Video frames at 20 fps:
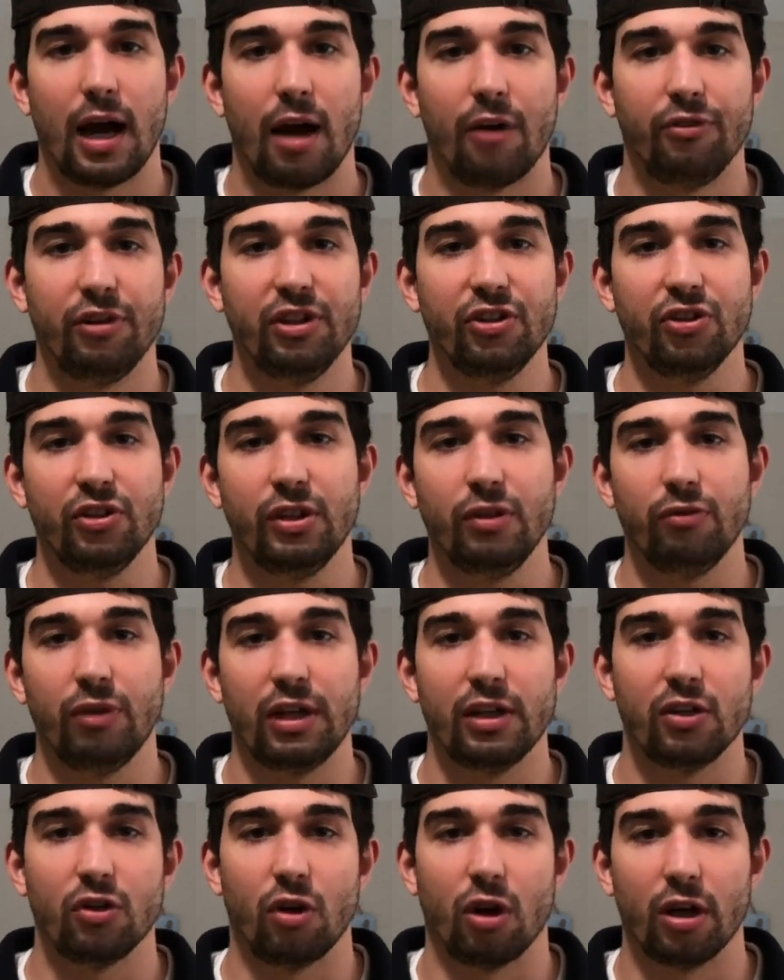I recently
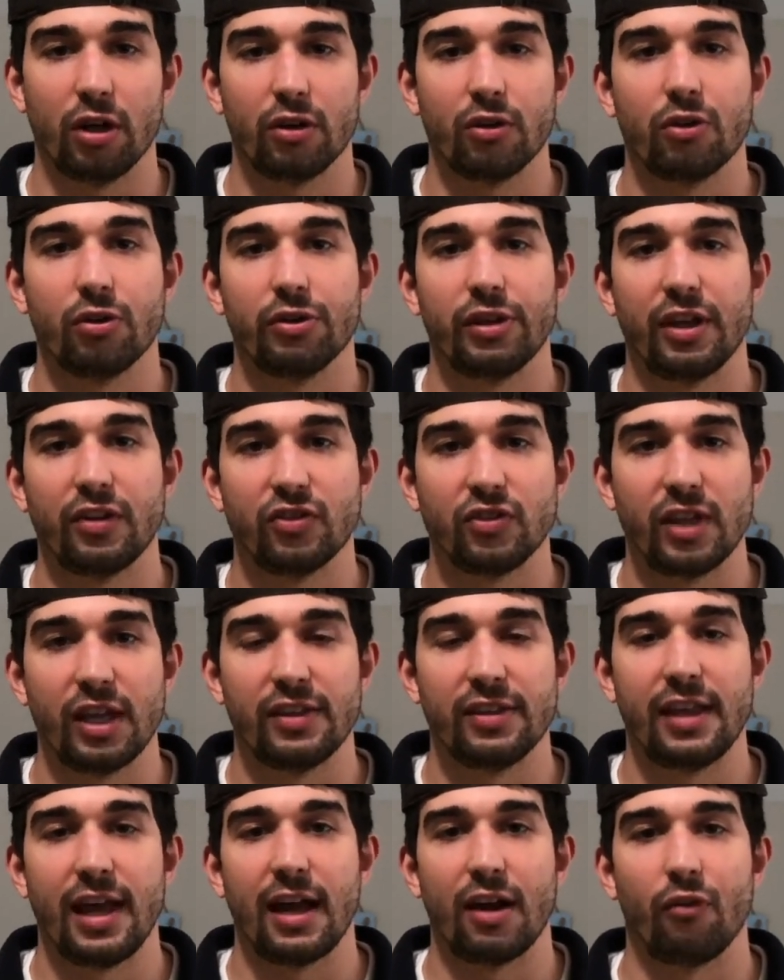read an article that
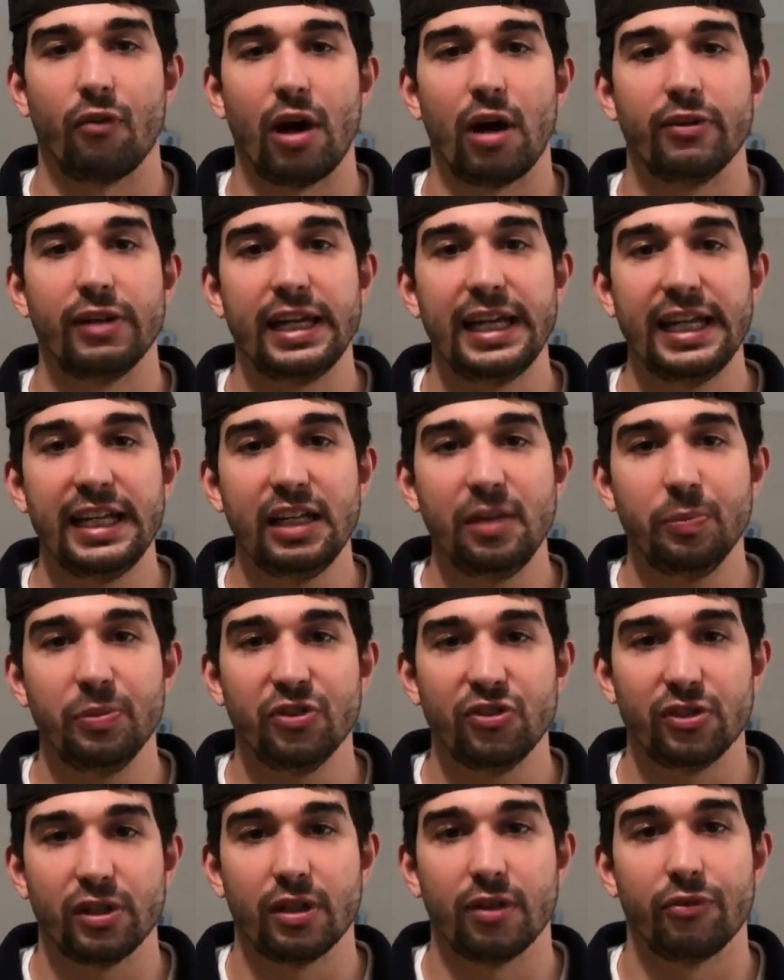said that around
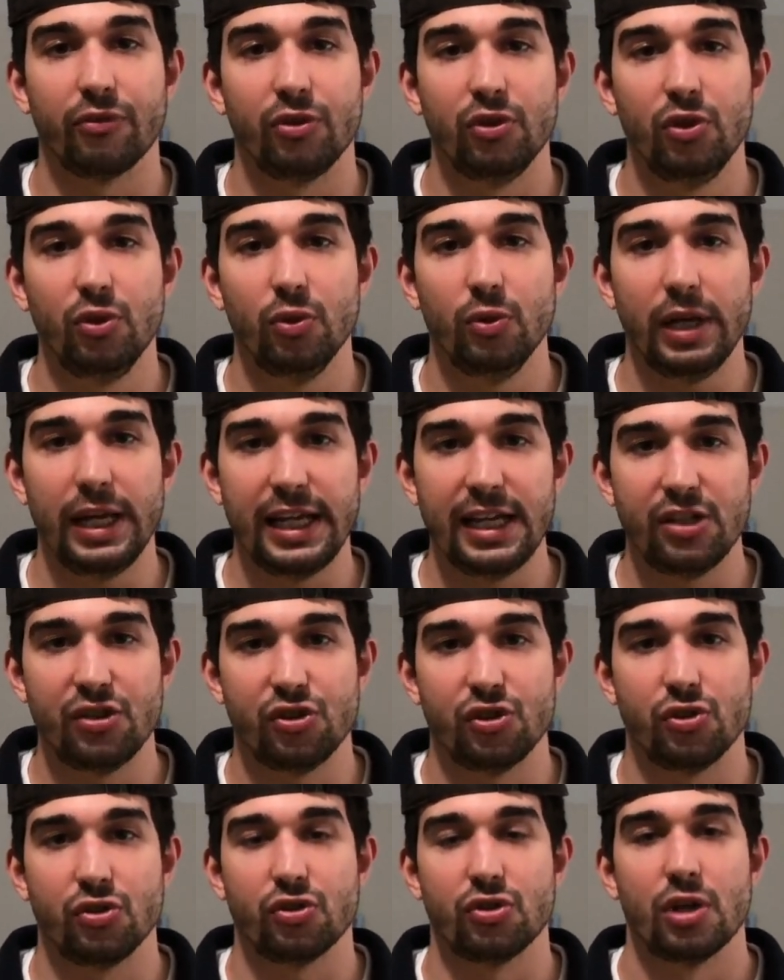80% of new
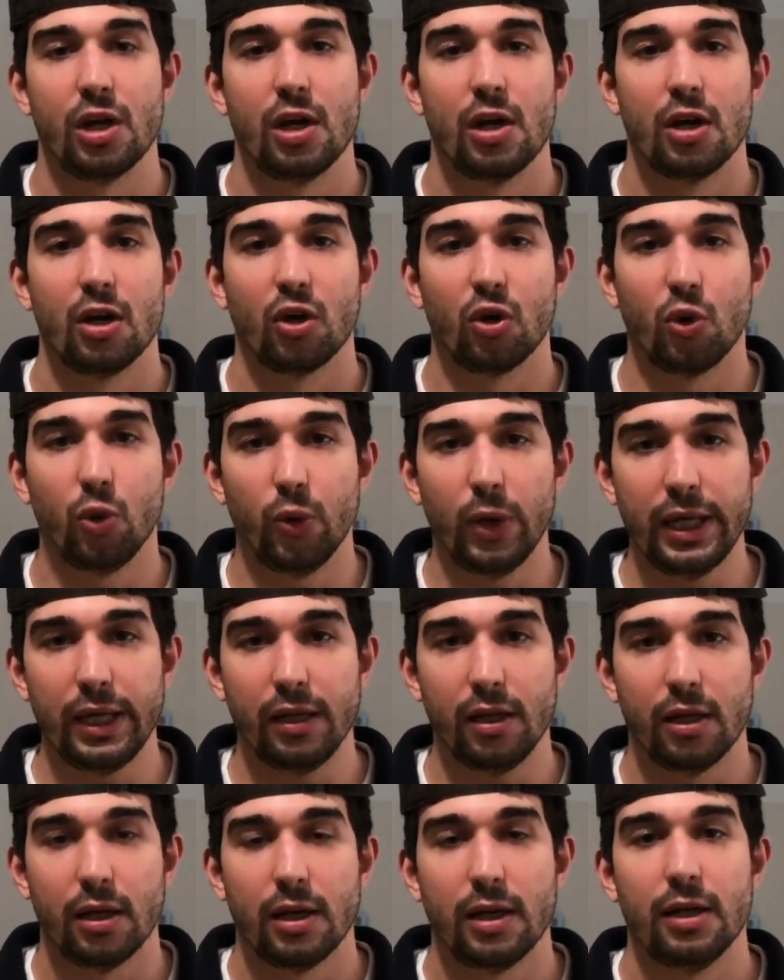agents
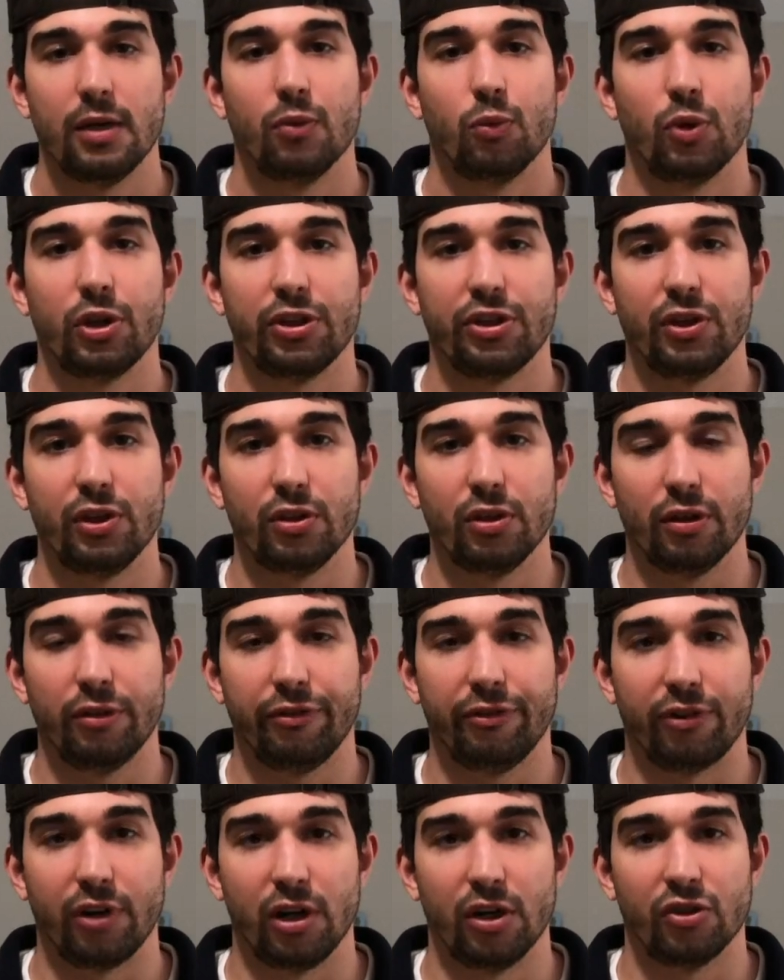quit within their
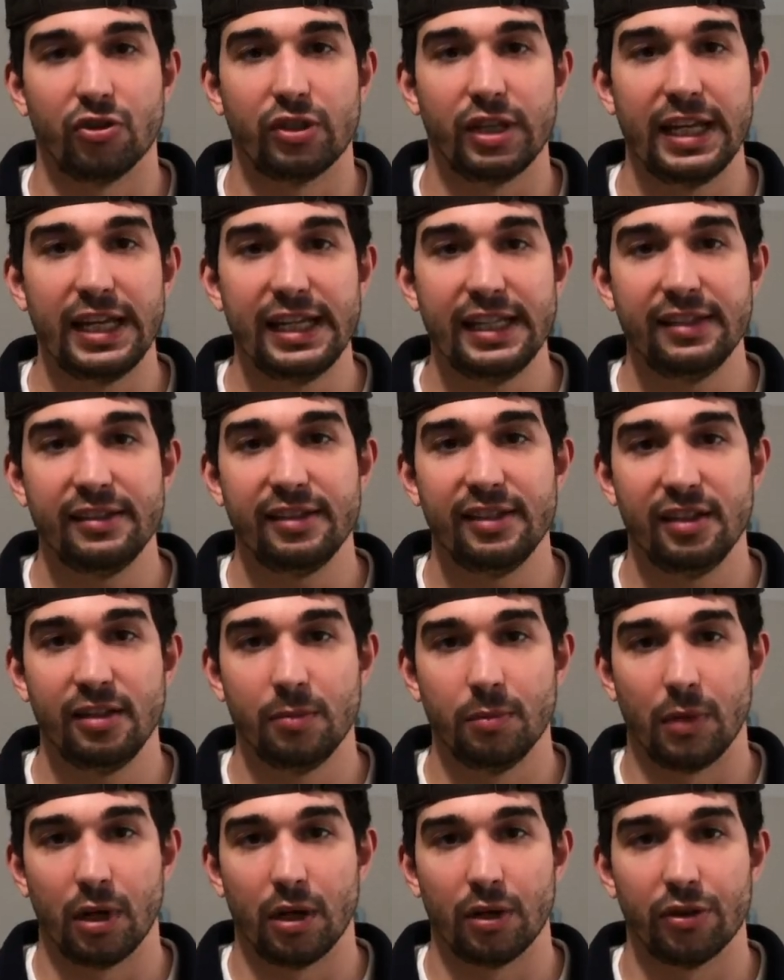first 18
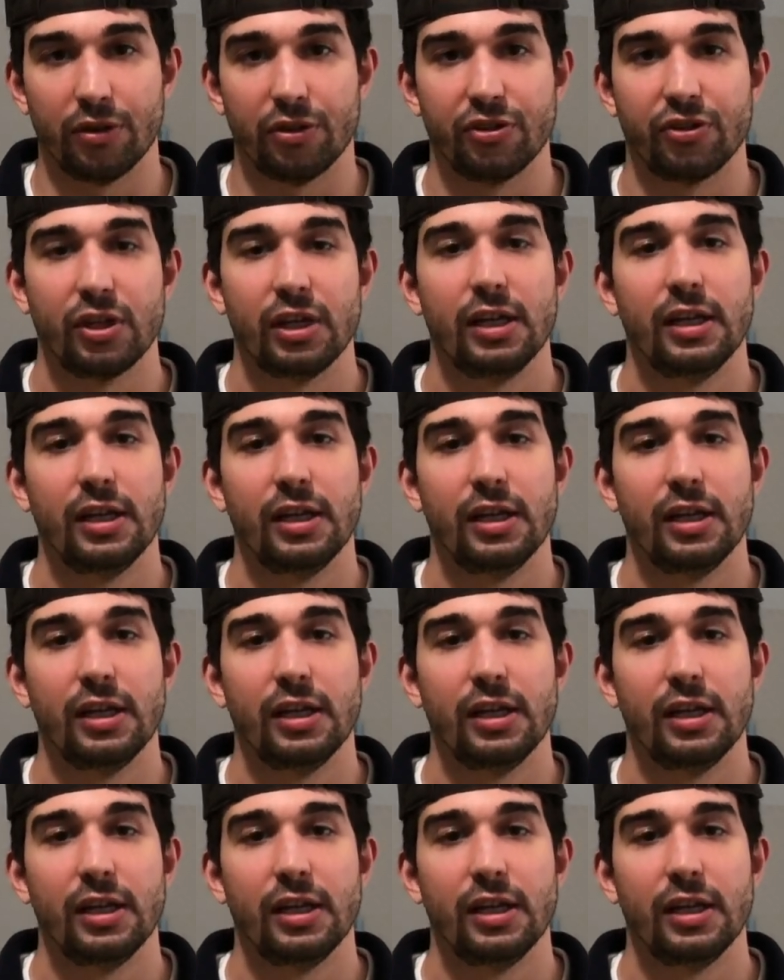months